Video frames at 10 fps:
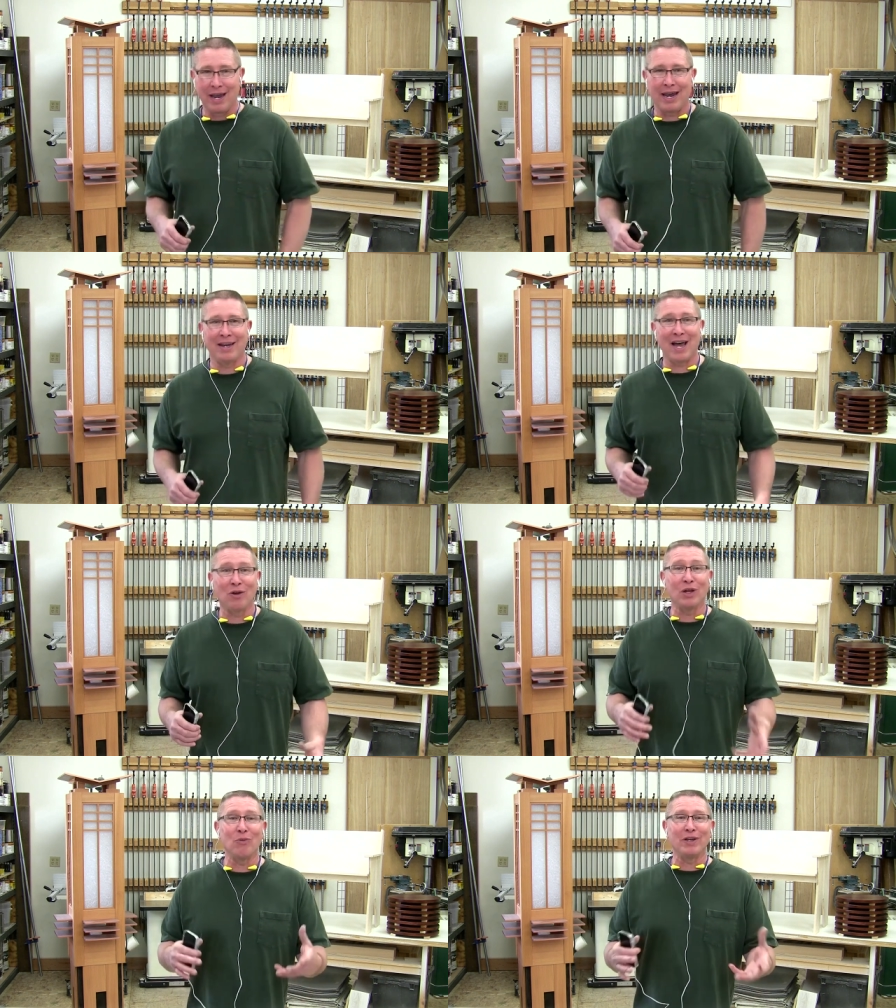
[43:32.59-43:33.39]
and not
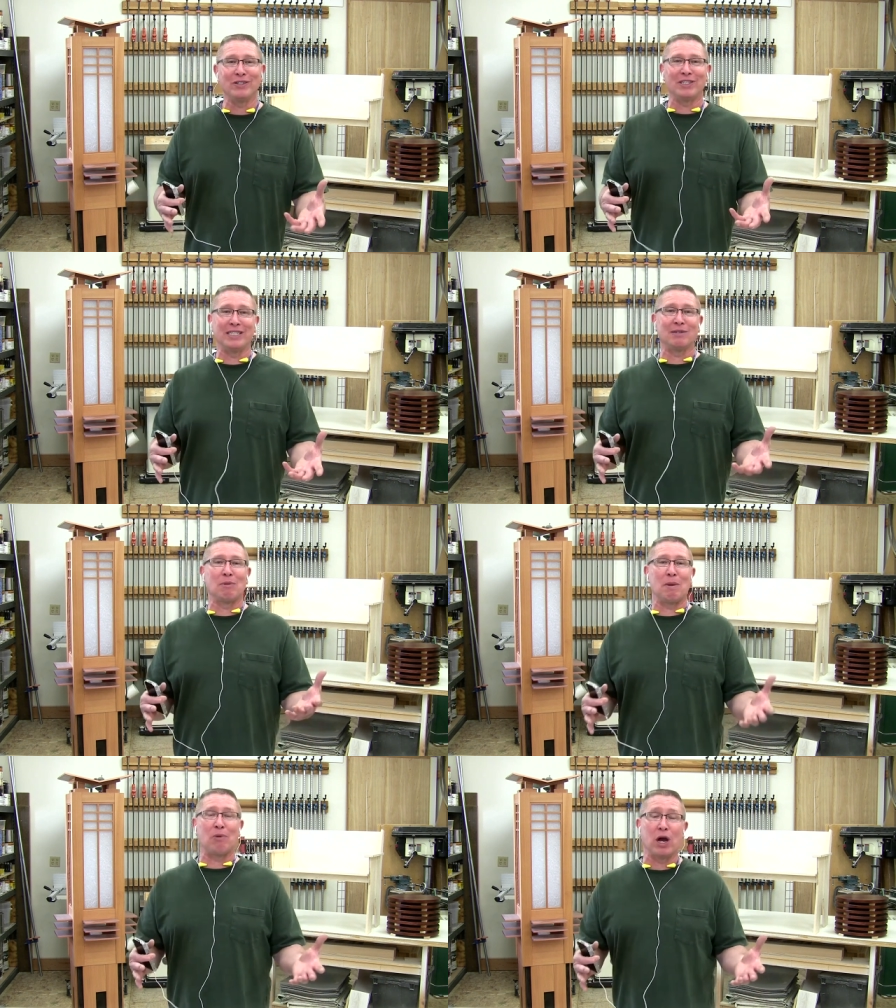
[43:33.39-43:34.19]
only will you see some of
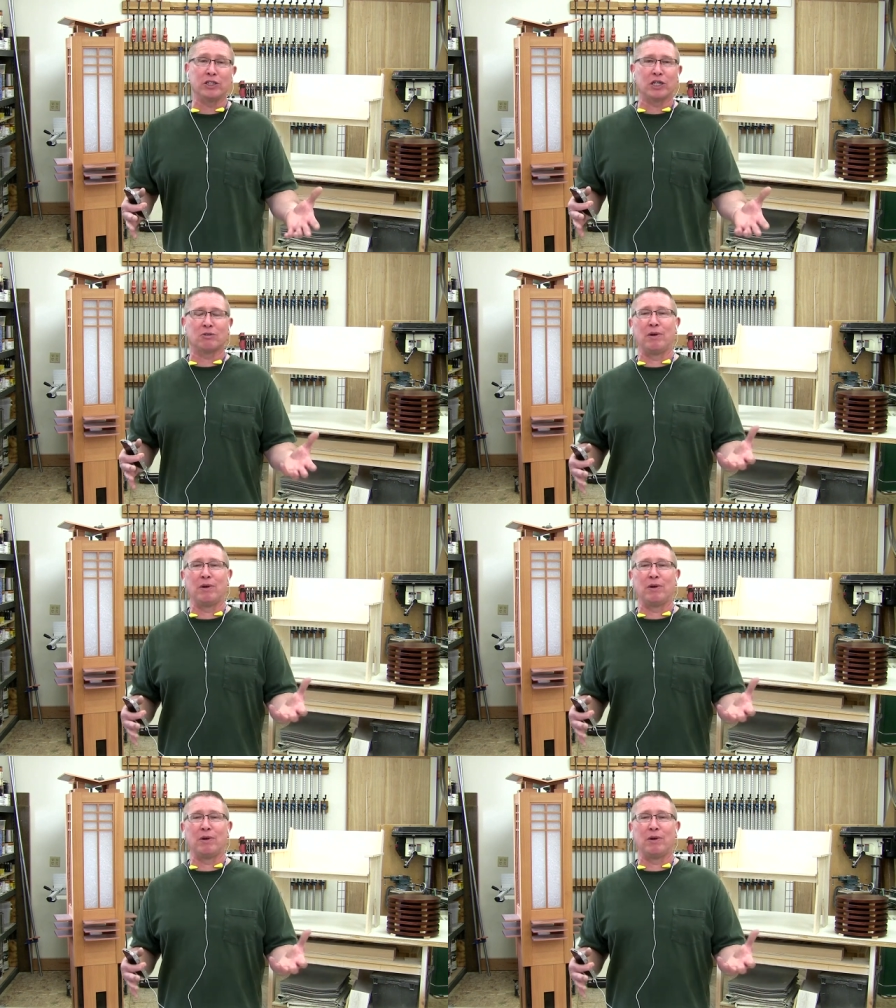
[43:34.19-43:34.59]
my projects,